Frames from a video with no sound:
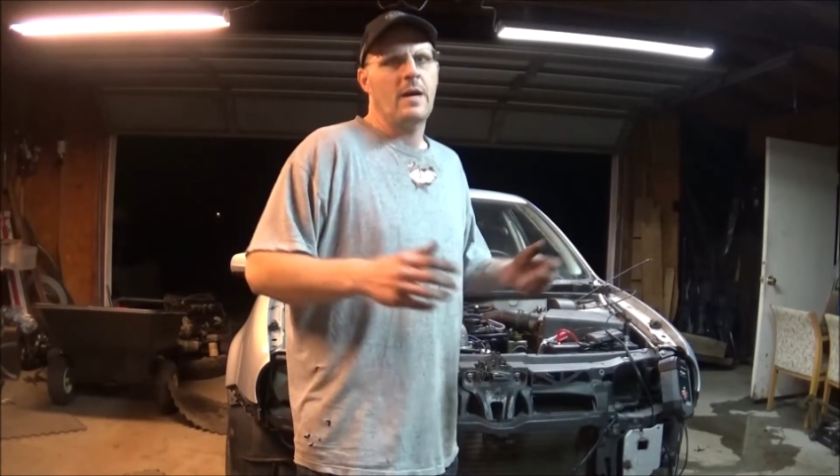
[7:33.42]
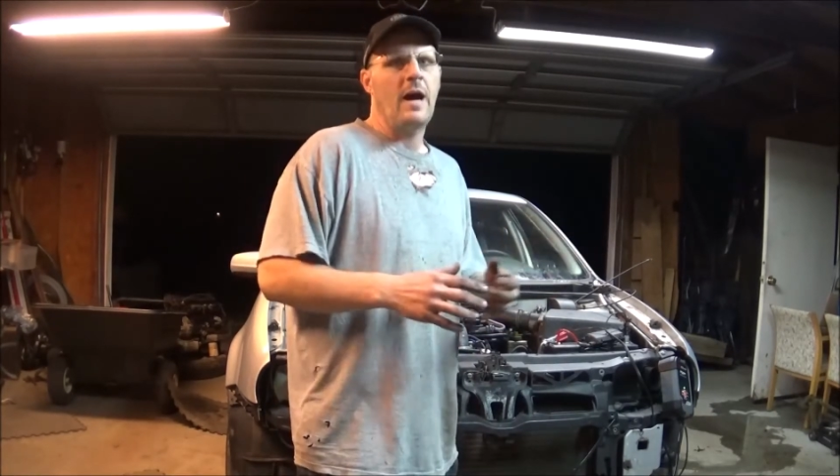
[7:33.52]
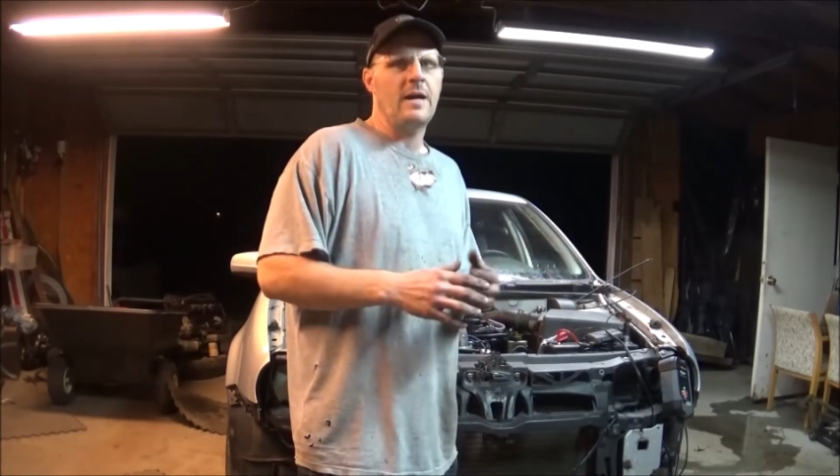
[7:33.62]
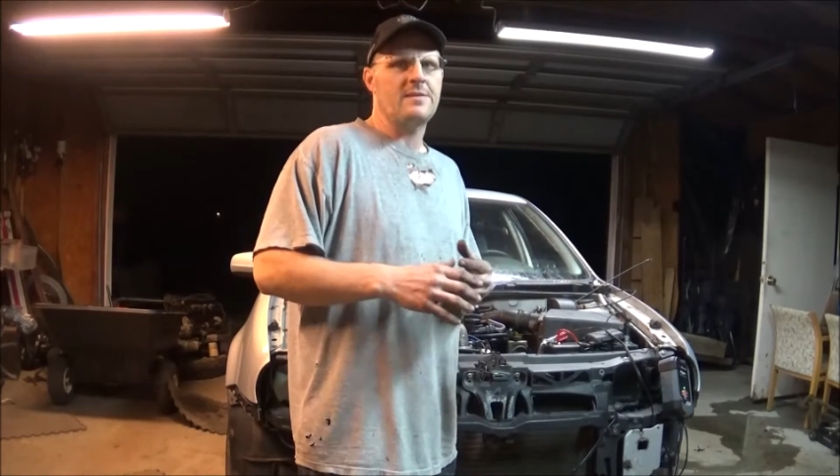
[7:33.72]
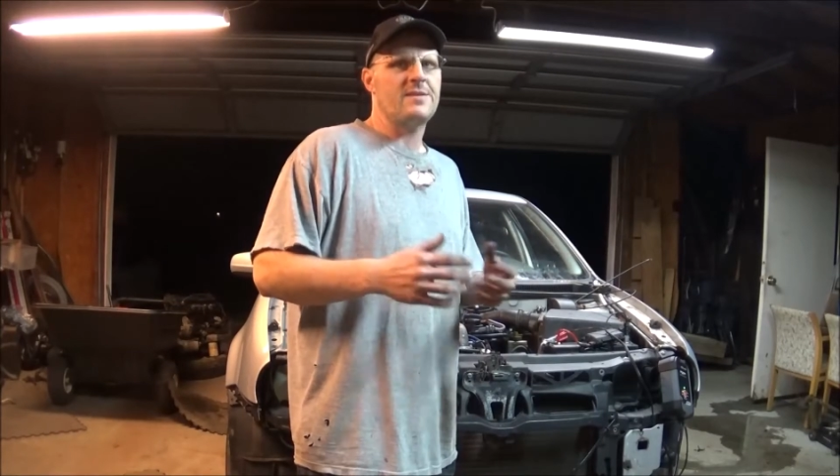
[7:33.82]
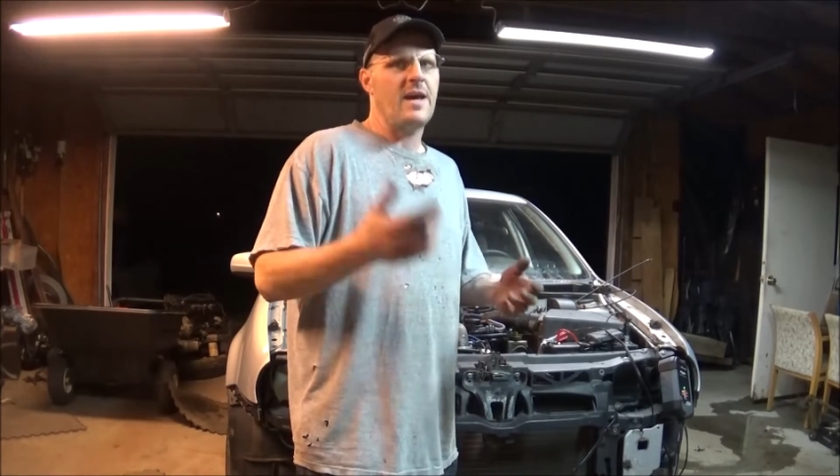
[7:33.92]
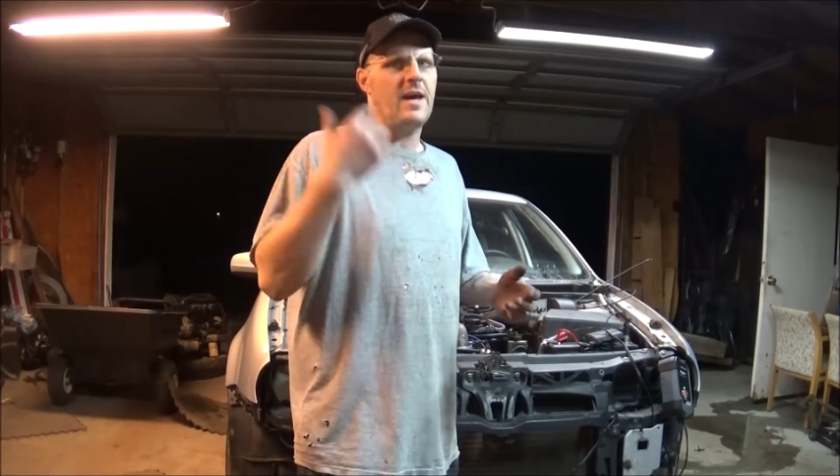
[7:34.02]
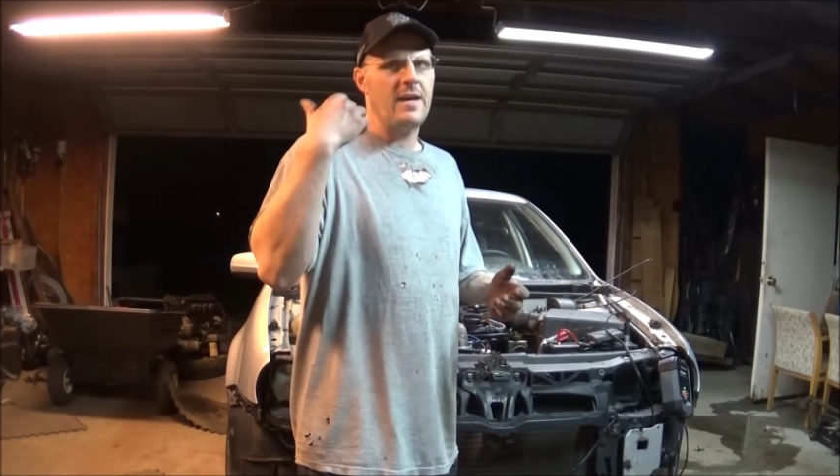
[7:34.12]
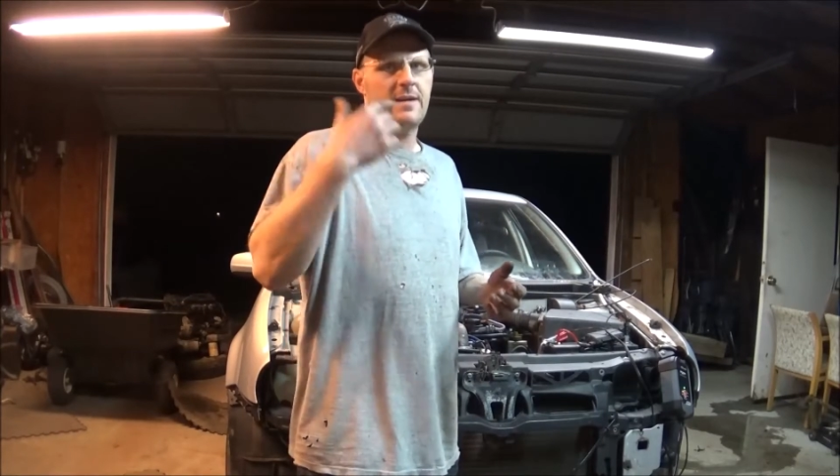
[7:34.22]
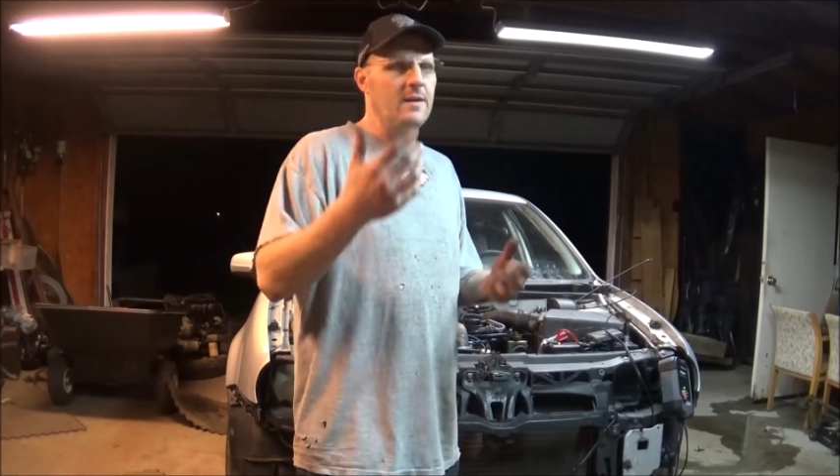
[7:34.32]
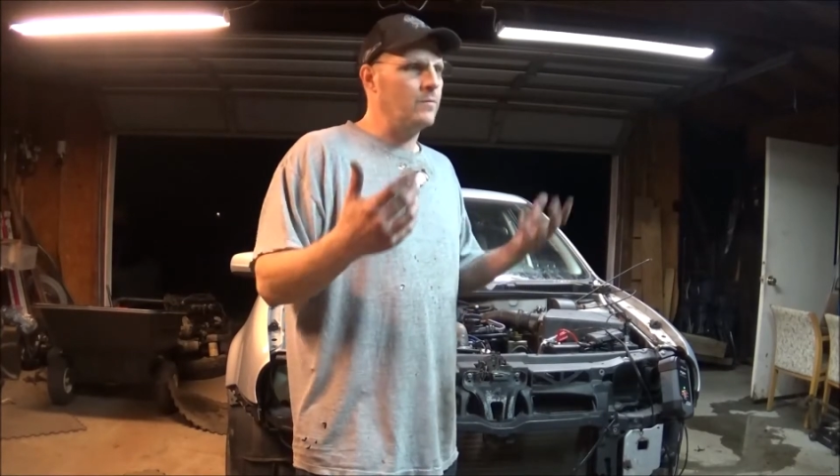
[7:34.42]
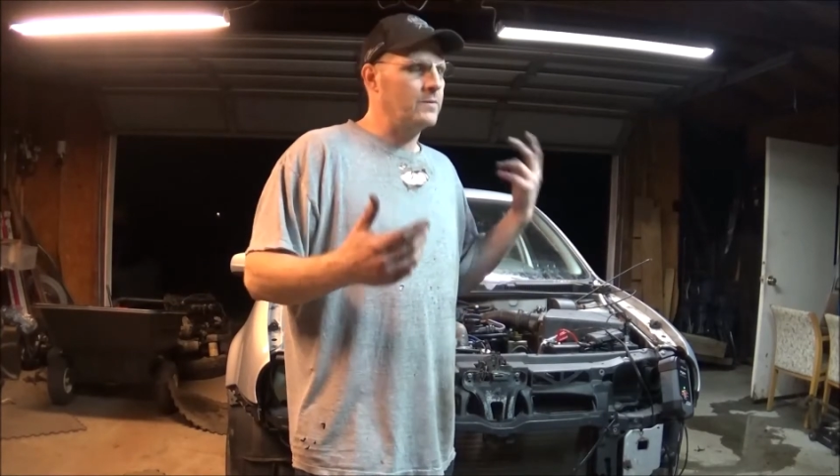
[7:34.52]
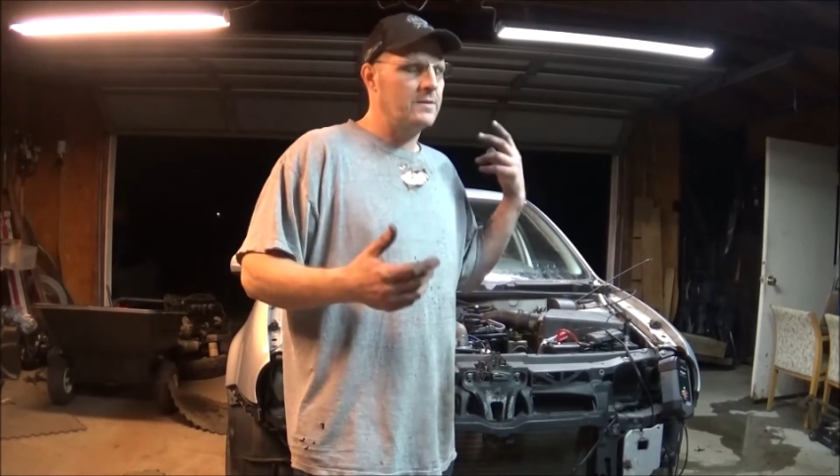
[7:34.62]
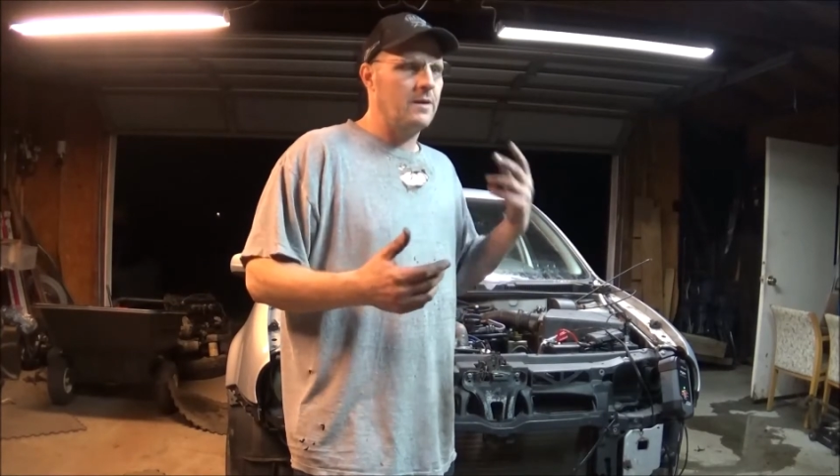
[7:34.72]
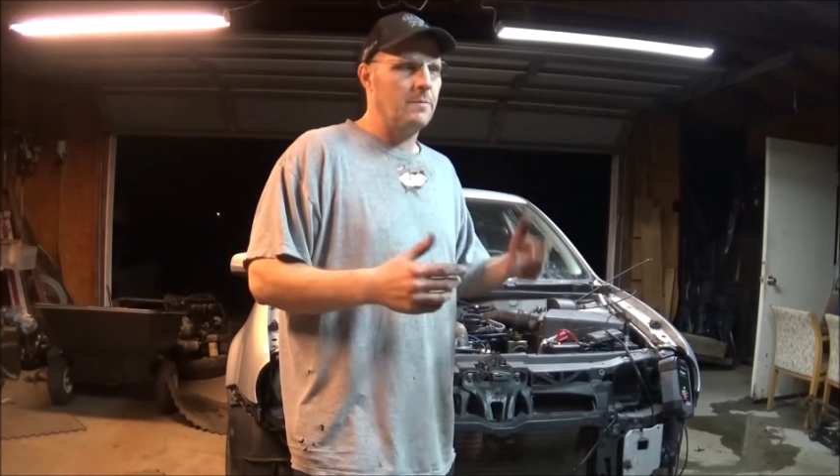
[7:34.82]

I'd say it was done